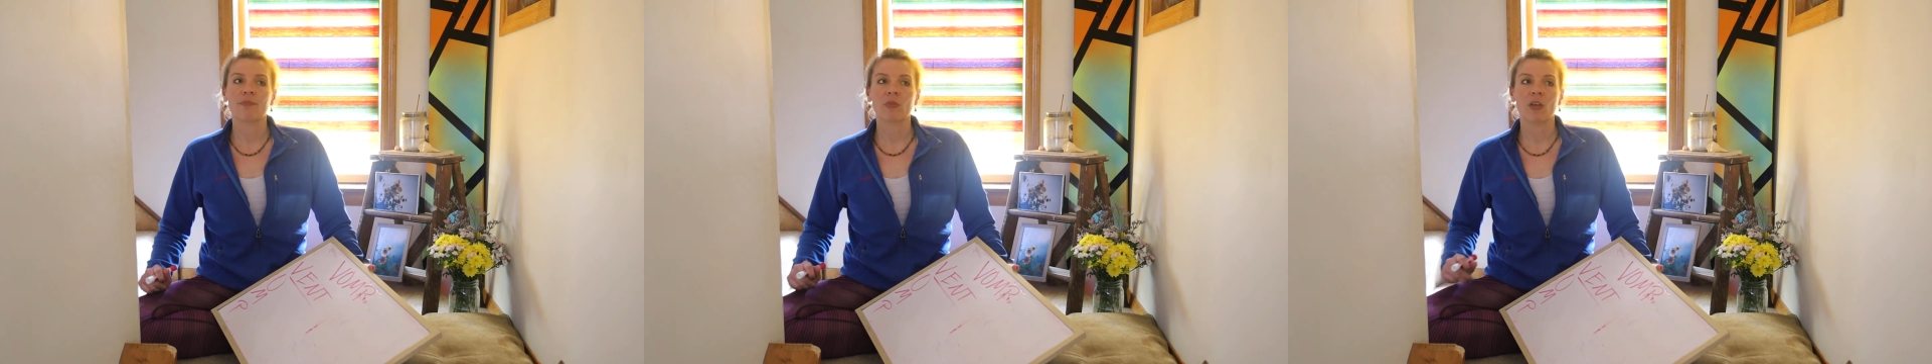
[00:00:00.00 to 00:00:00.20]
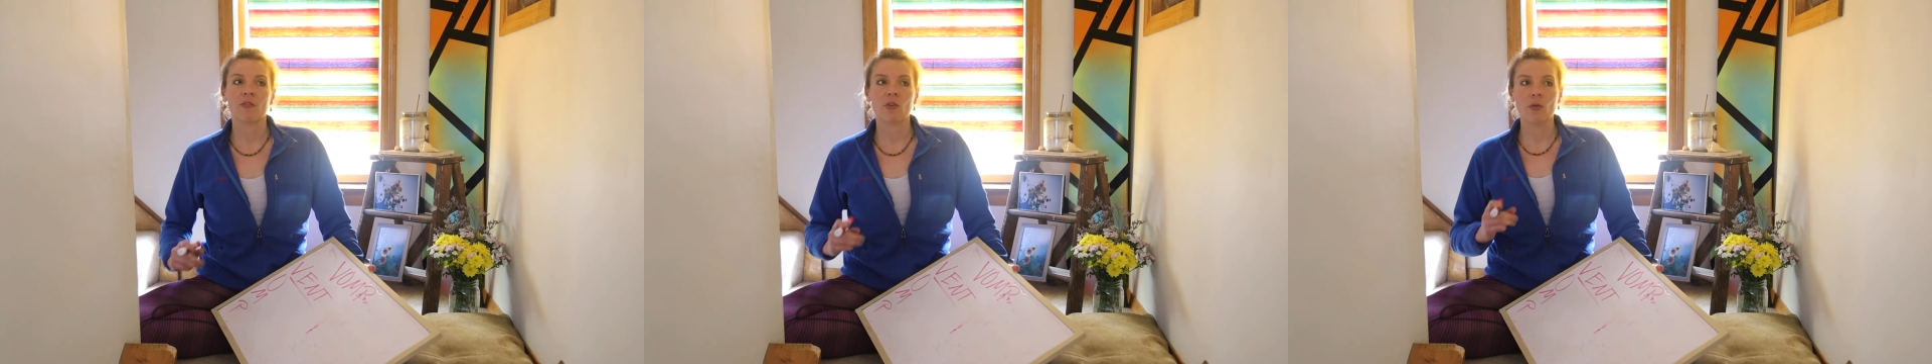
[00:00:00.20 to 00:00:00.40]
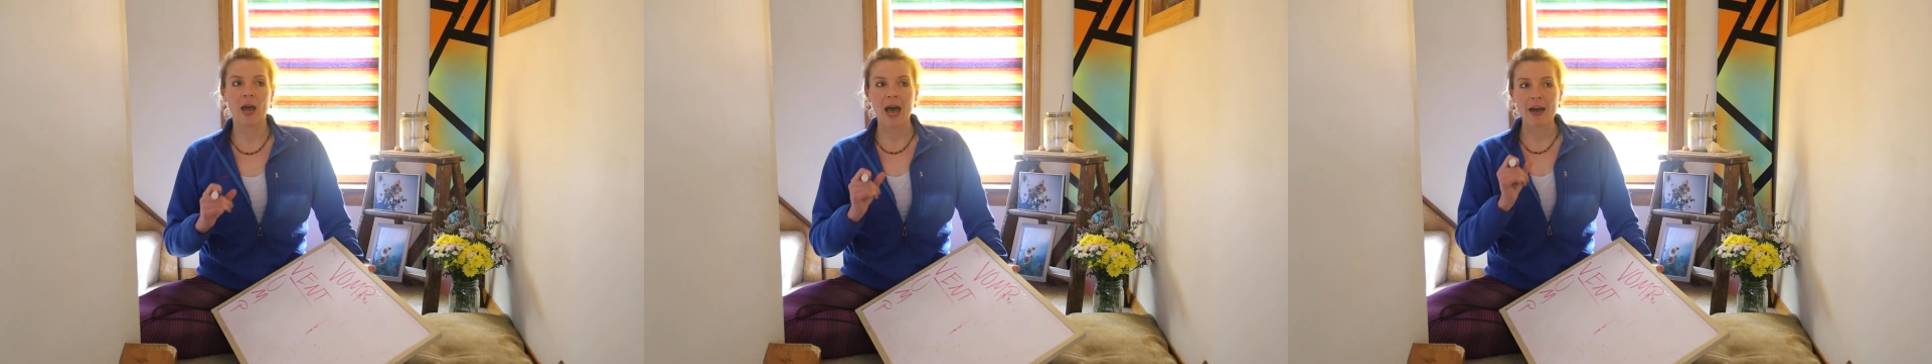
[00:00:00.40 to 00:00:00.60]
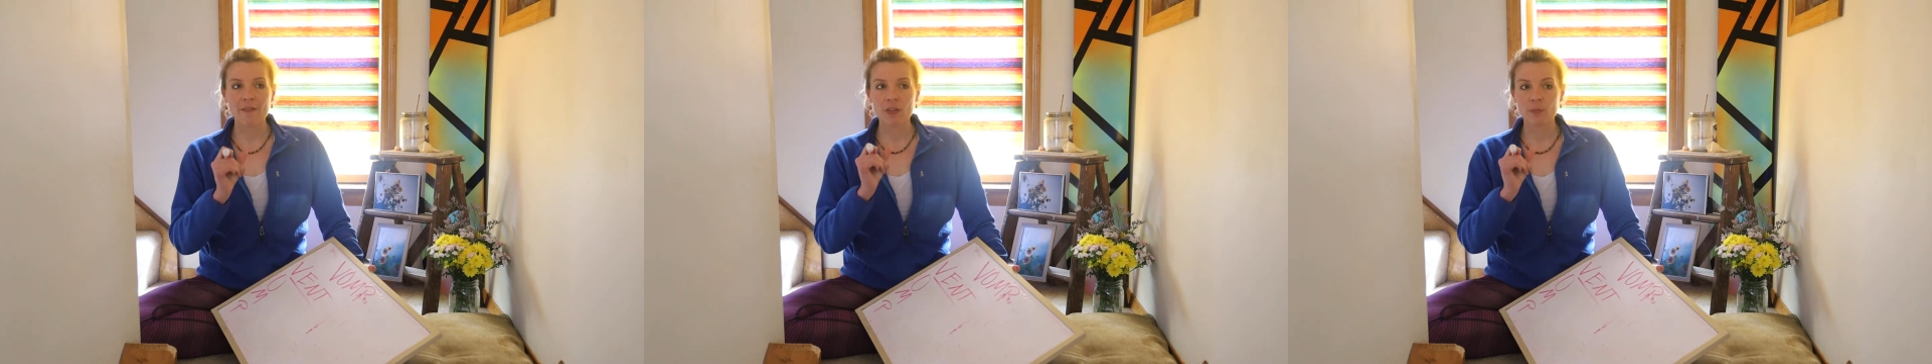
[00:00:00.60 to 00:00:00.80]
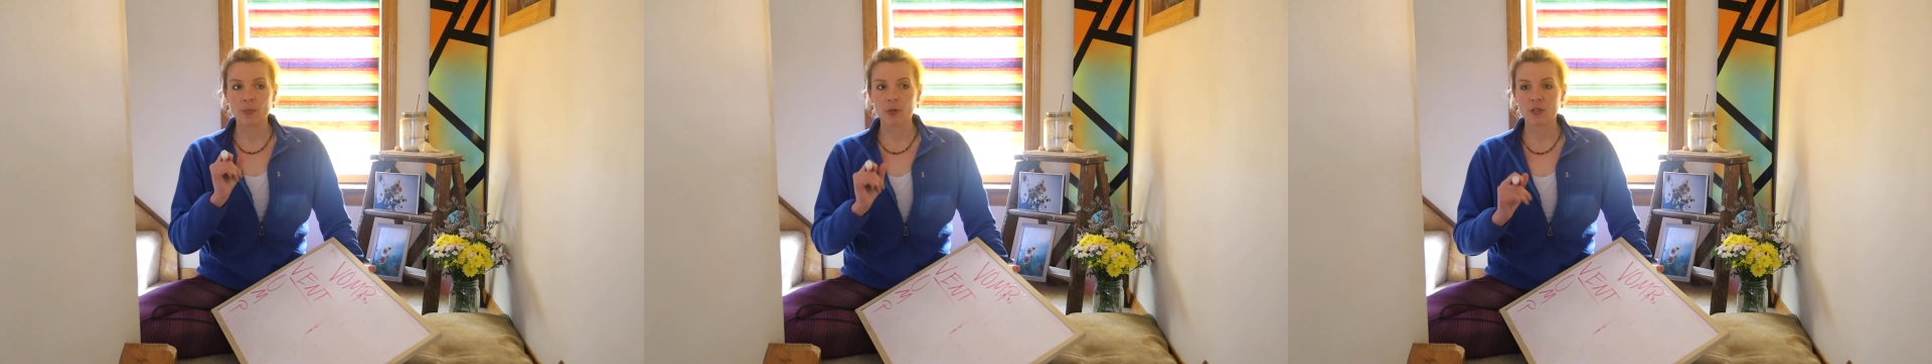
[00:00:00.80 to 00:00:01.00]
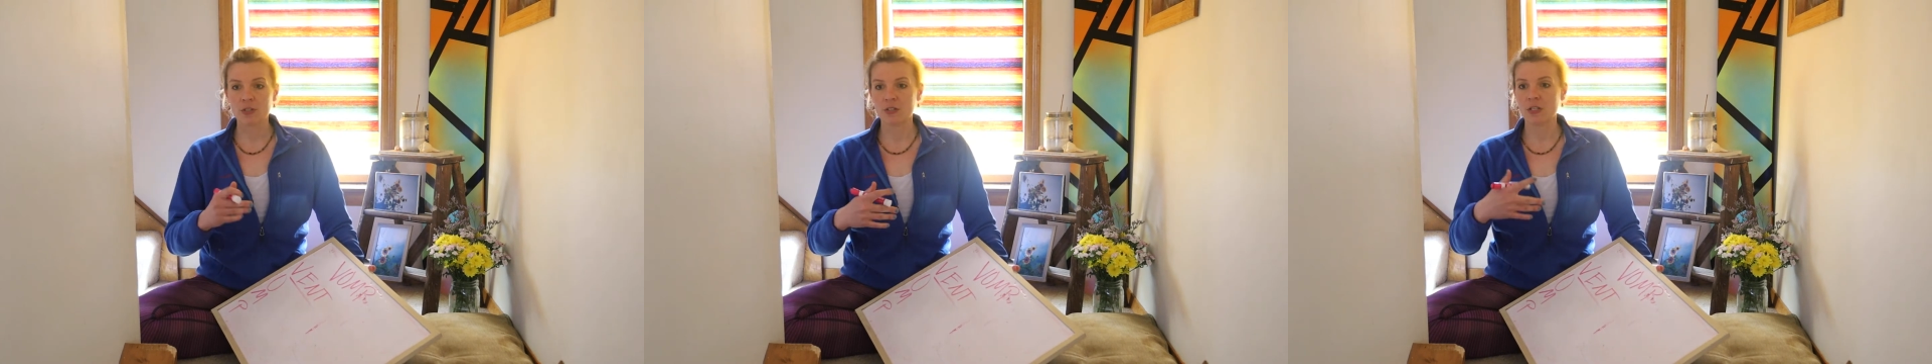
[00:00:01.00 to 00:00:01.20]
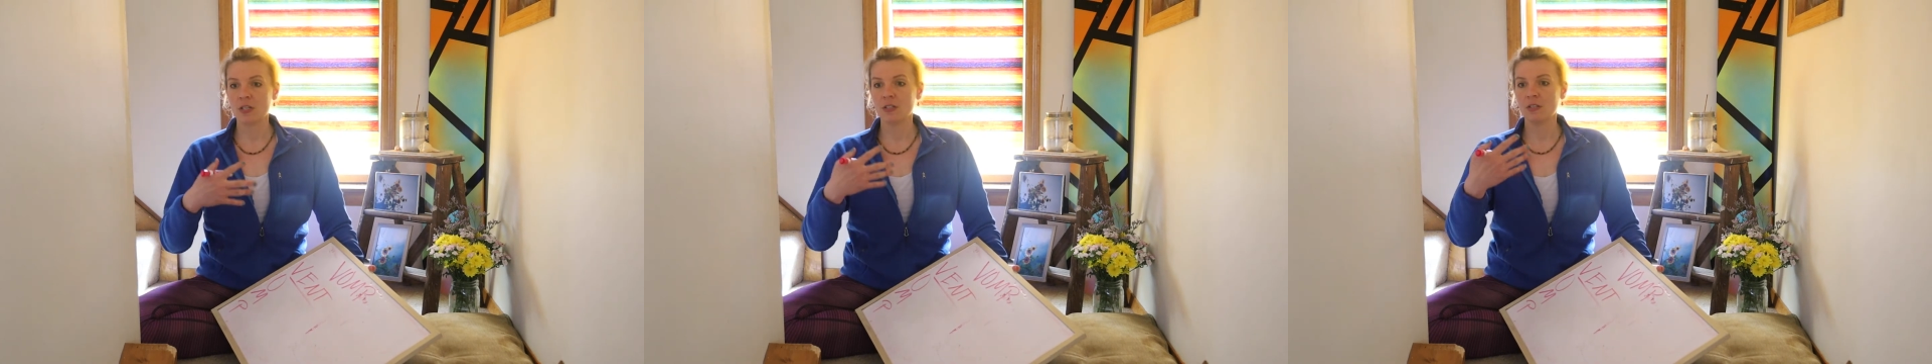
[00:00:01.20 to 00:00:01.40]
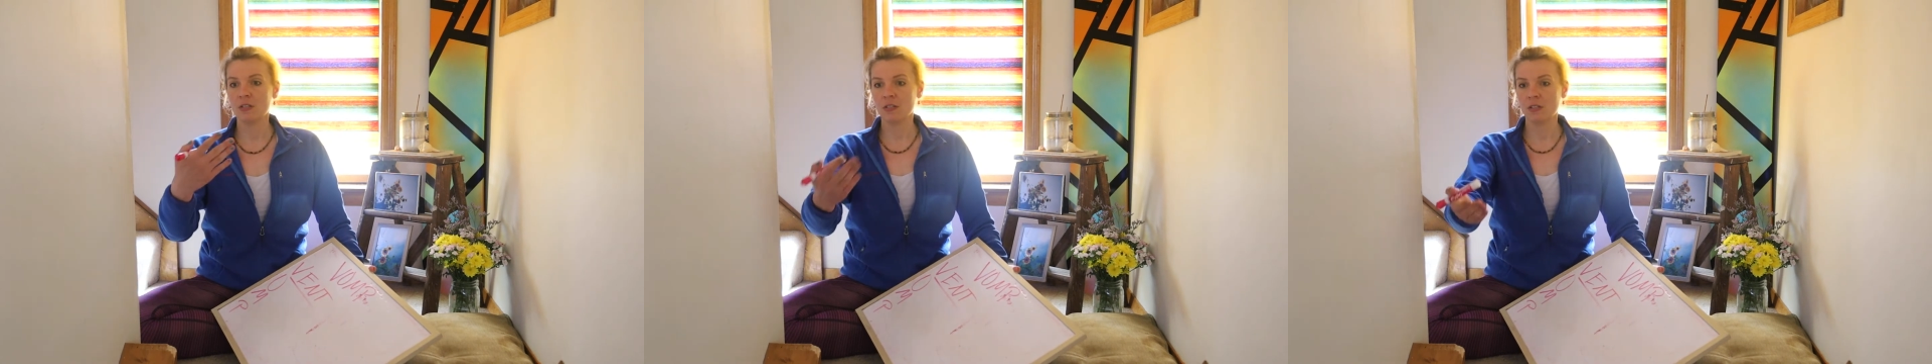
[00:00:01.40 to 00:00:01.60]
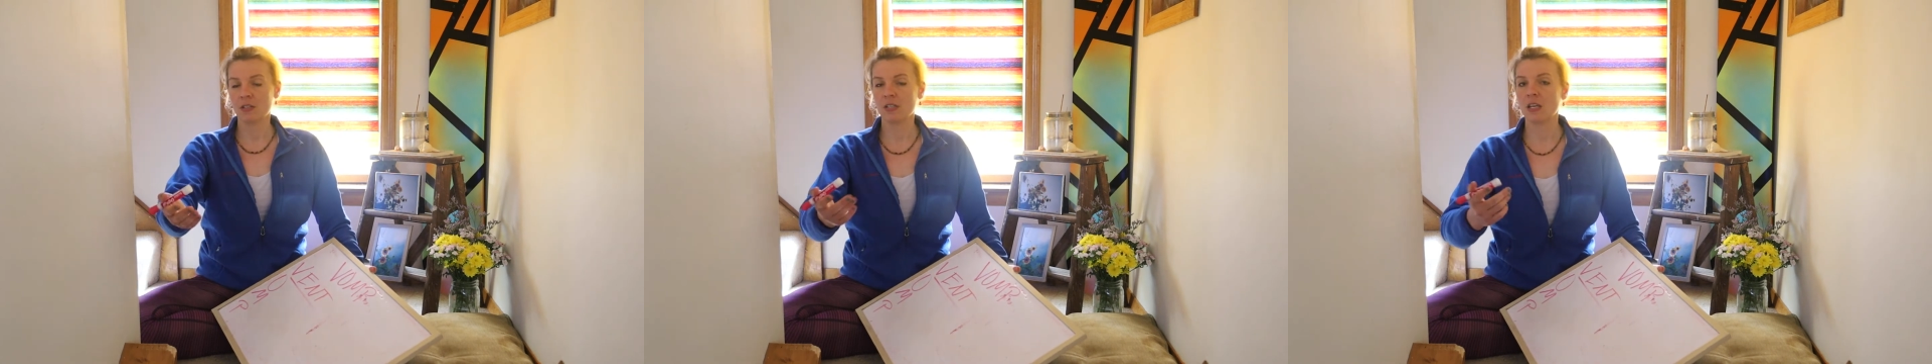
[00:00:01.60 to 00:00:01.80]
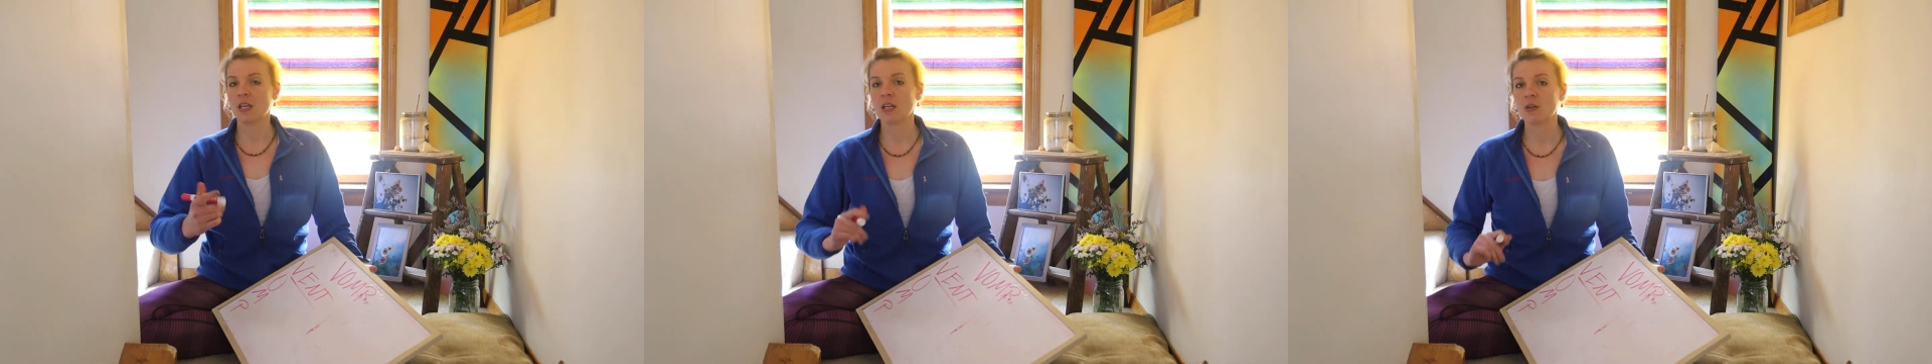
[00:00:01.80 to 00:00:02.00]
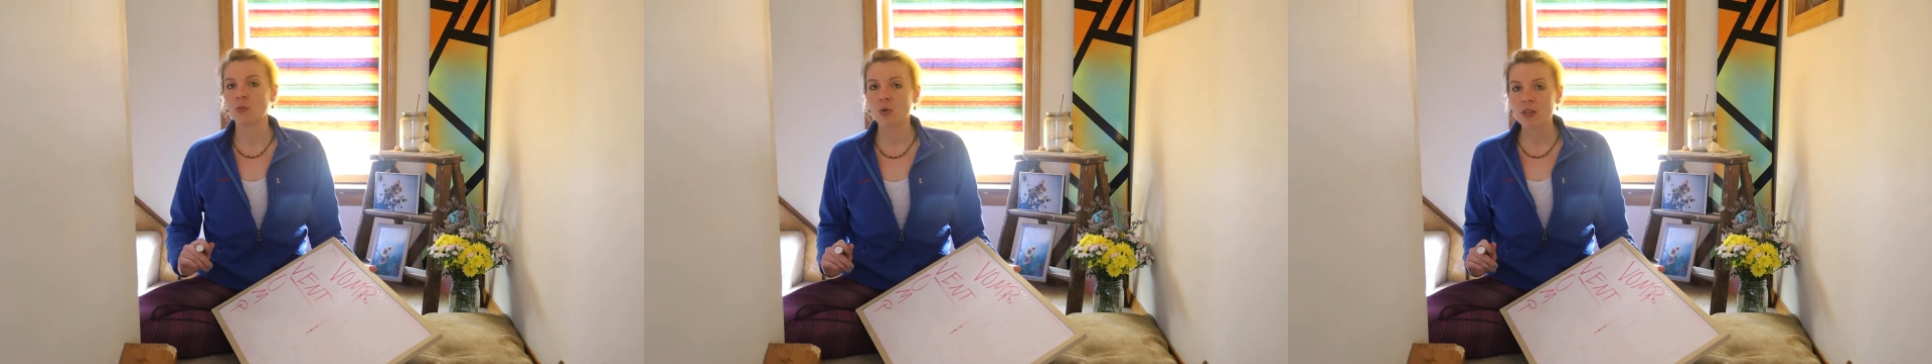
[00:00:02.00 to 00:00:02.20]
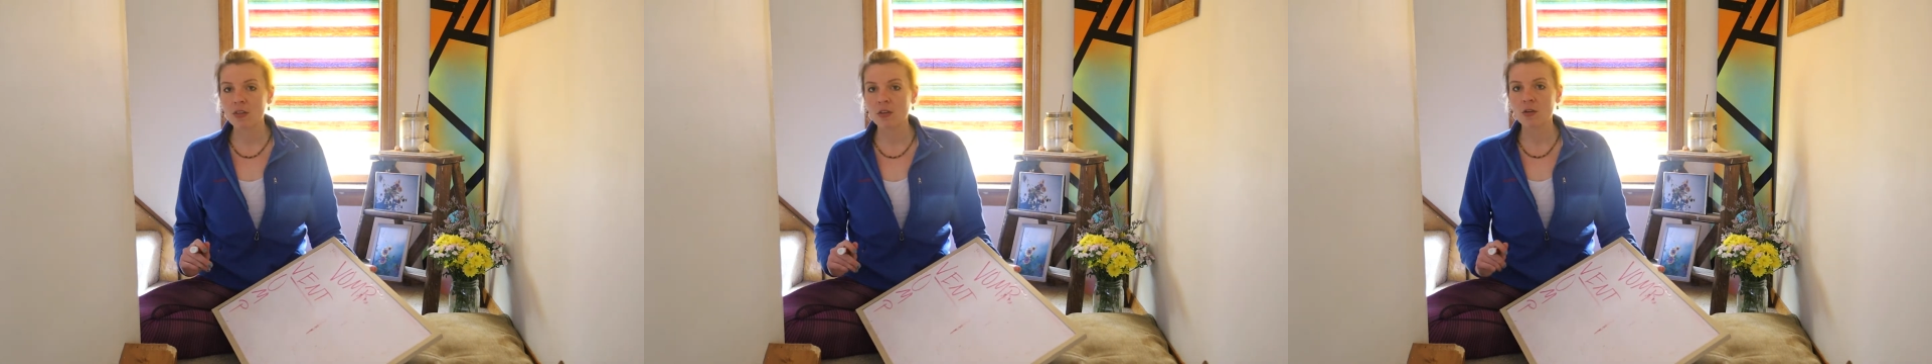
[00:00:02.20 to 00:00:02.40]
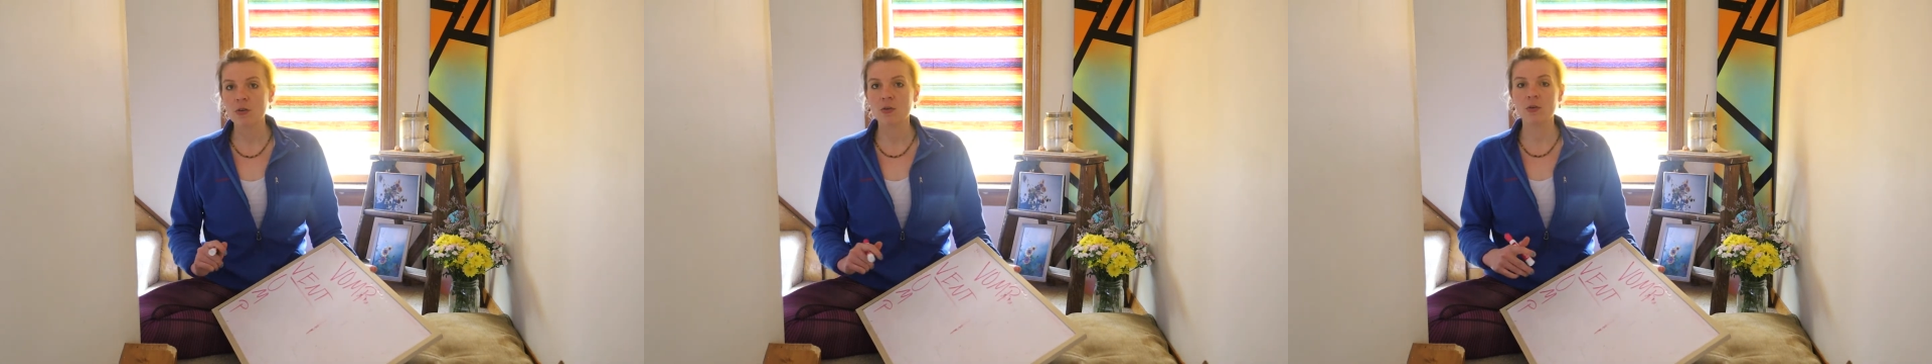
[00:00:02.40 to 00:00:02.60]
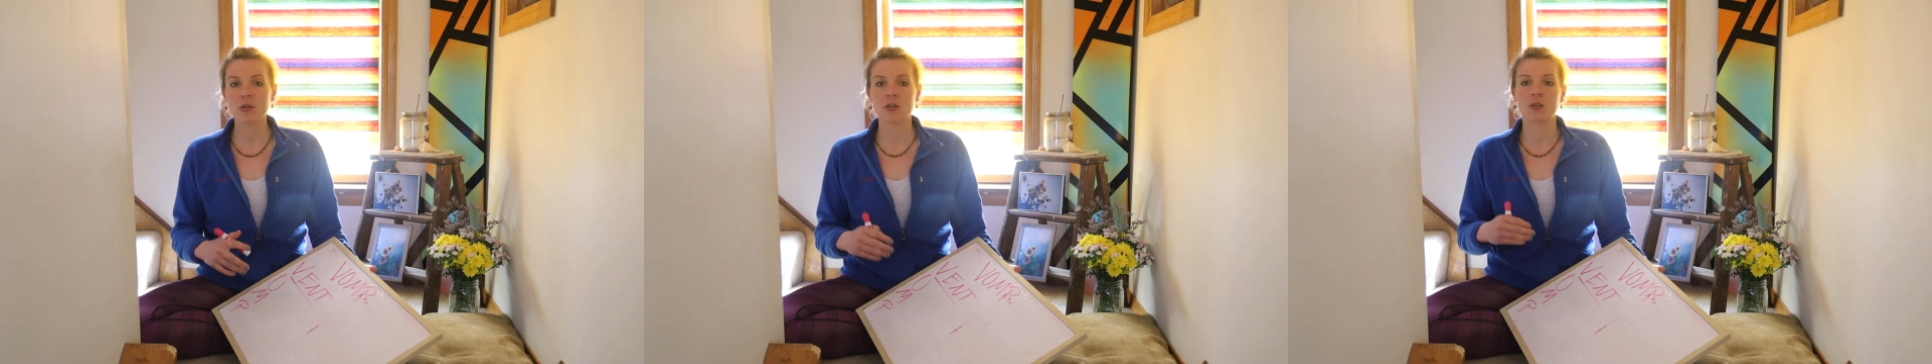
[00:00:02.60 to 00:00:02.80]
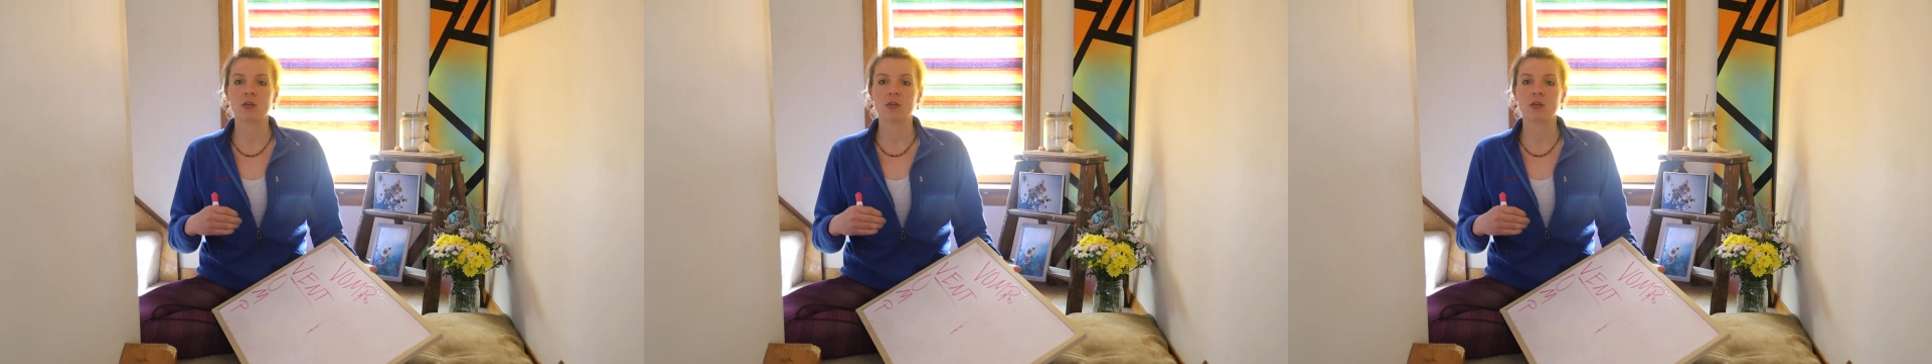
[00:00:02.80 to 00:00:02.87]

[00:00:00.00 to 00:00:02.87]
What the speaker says: If you have the person sitting with you,